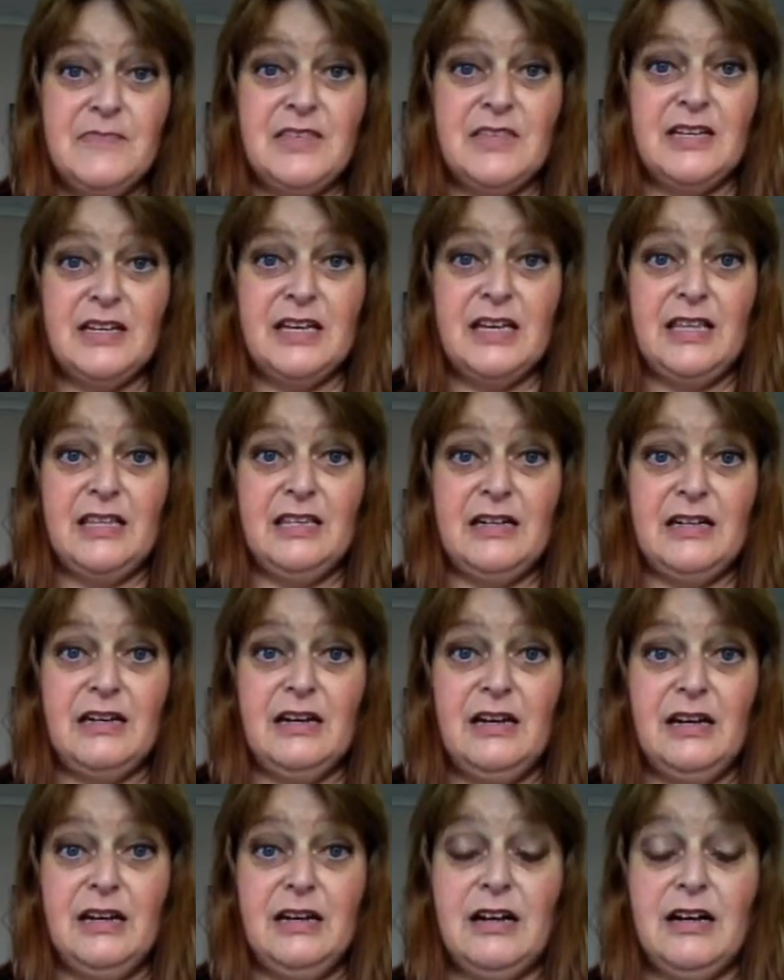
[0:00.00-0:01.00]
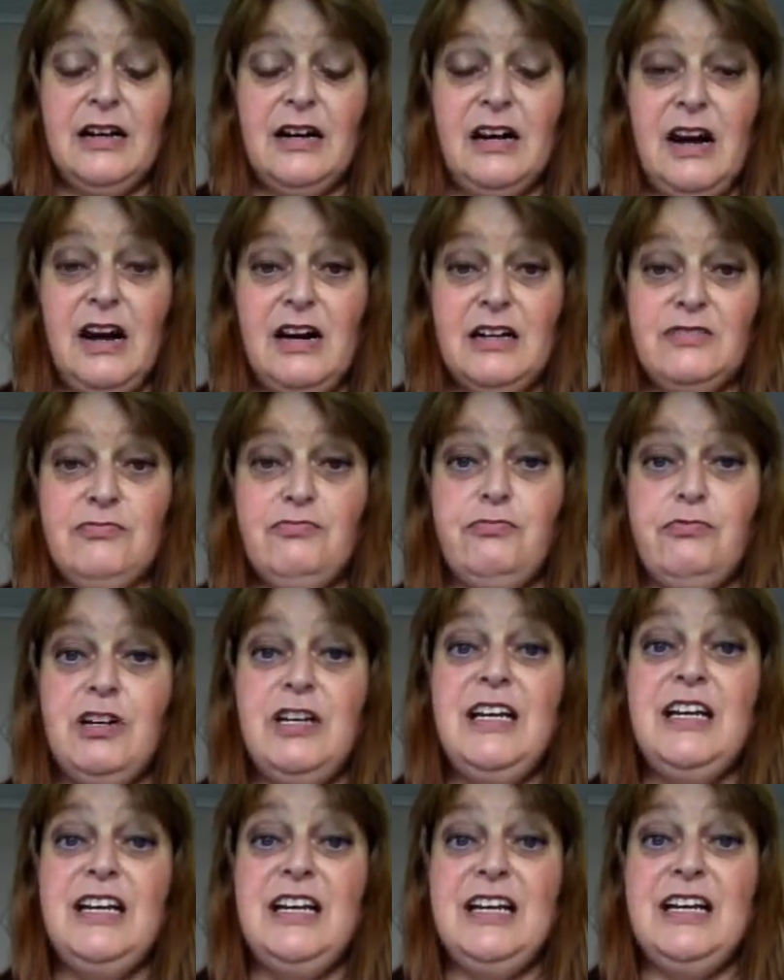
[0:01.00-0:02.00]
to get the glass
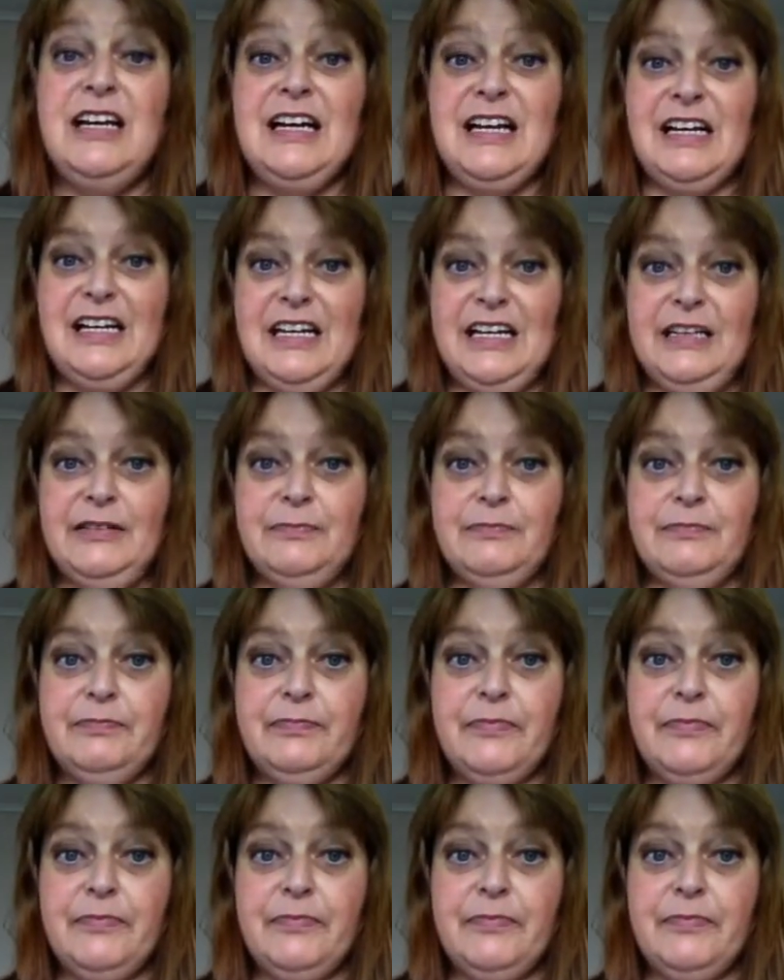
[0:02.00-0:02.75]
really clean.